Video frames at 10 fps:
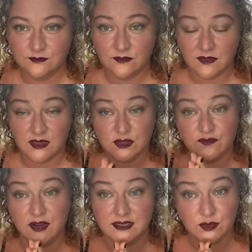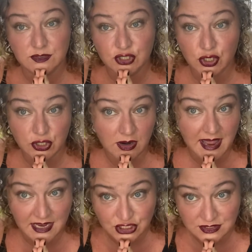And don't forget to return your
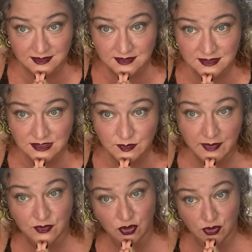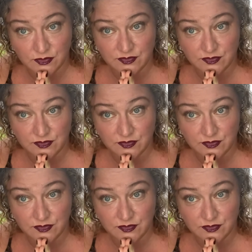ashes to Mother Earth.